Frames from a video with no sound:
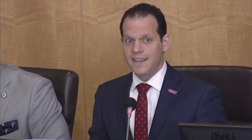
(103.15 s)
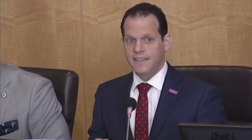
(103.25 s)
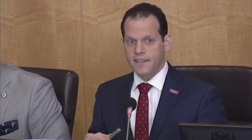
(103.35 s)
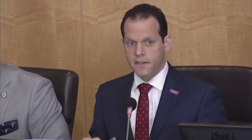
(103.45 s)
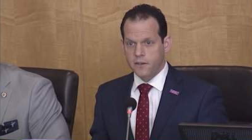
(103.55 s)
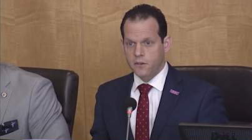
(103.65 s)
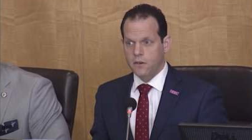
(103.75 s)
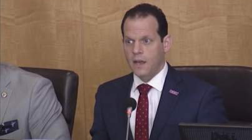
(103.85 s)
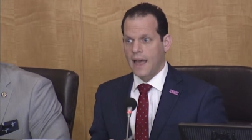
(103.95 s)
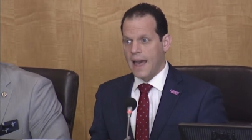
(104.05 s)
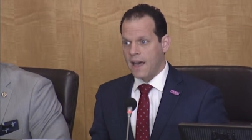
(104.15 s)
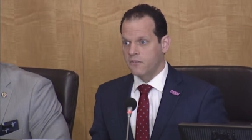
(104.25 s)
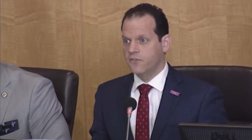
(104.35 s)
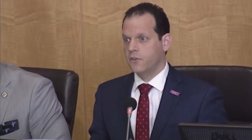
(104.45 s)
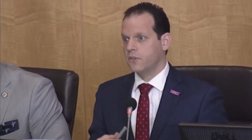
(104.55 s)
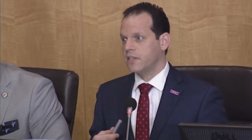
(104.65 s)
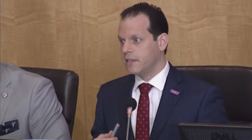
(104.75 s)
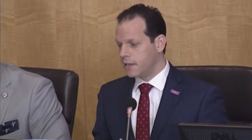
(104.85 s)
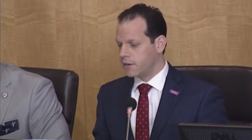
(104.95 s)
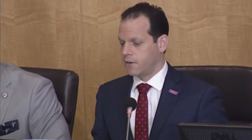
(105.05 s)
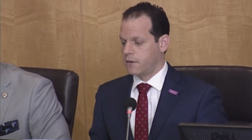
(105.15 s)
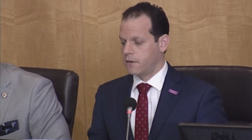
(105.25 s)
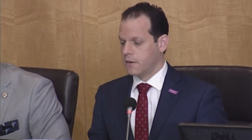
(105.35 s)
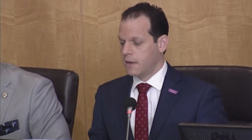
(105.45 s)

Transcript: year after year,